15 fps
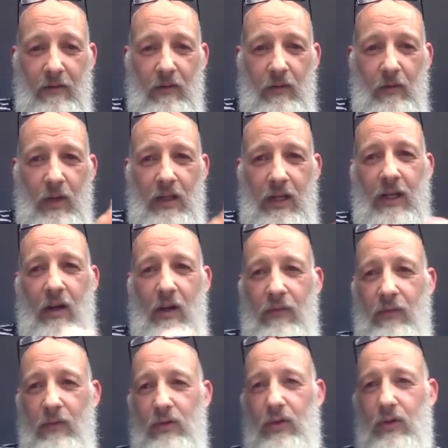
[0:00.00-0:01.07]
When they go
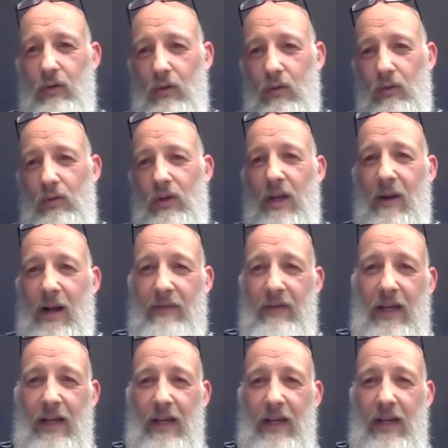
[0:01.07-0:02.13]
through school, you have
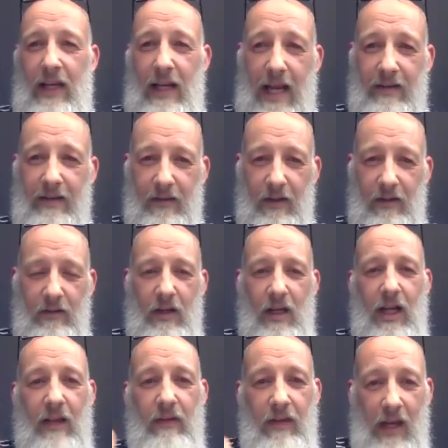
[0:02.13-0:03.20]
a lesson
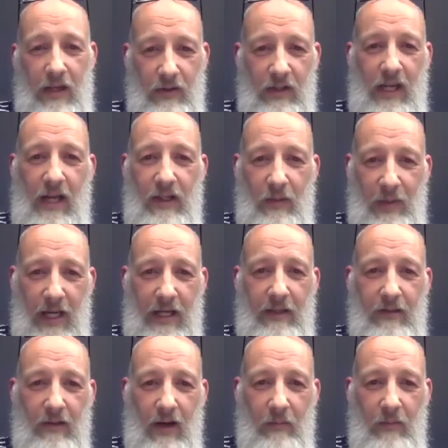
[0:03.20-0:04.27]
and then you get your
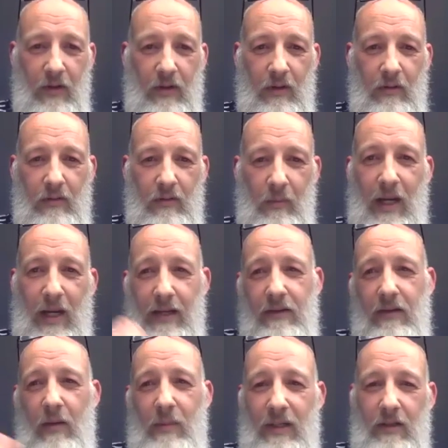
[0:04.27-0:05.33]
playtime. Yeah. The
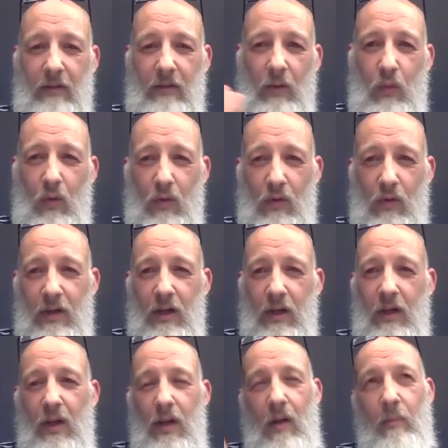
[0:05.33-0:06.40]
playtime is the reward,
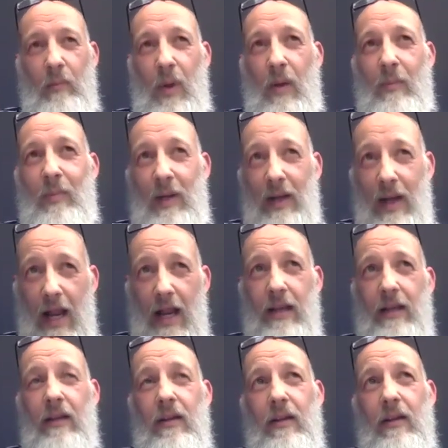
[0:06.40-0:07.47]
but play
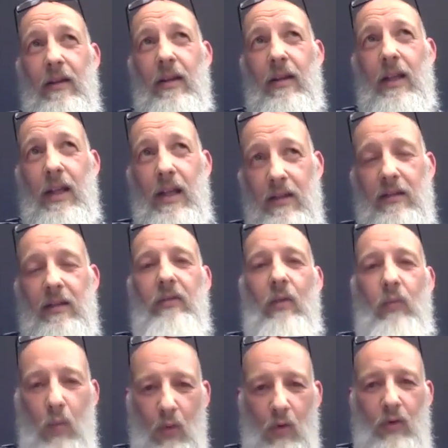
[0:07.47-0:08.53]
is the
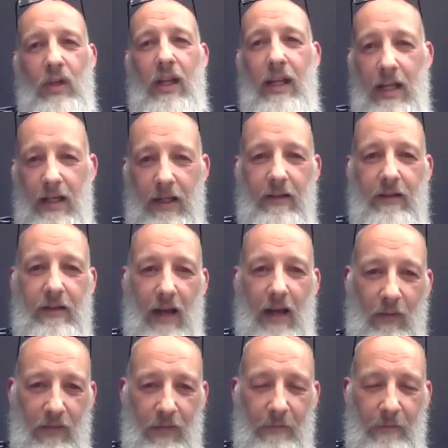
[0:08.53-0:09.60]
reward in itself.